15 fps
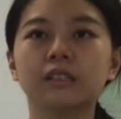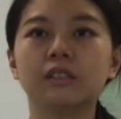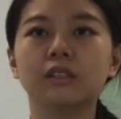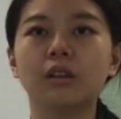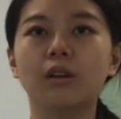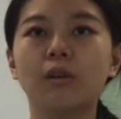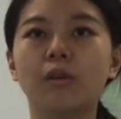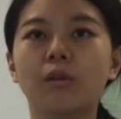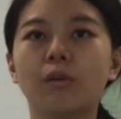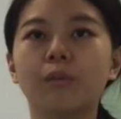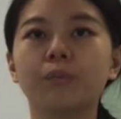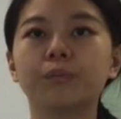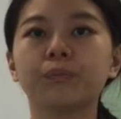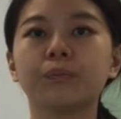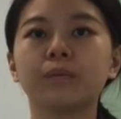
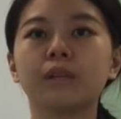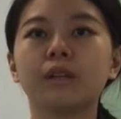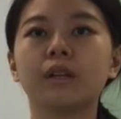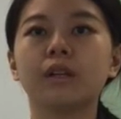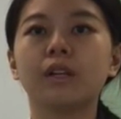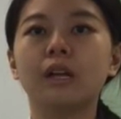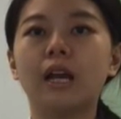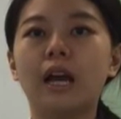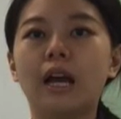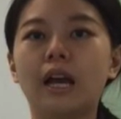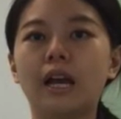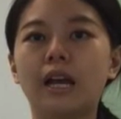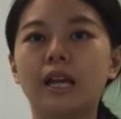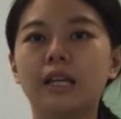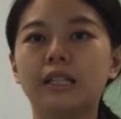So
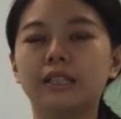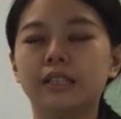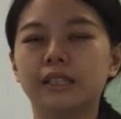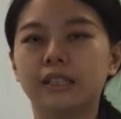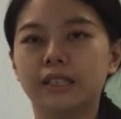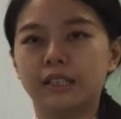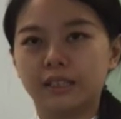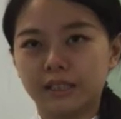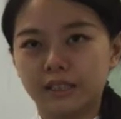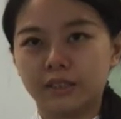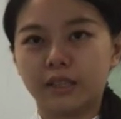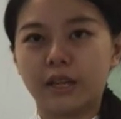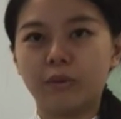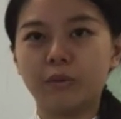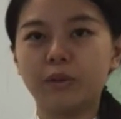
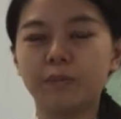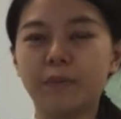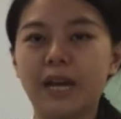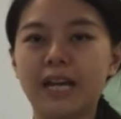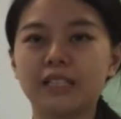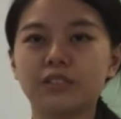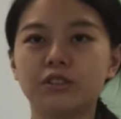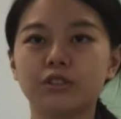I will pass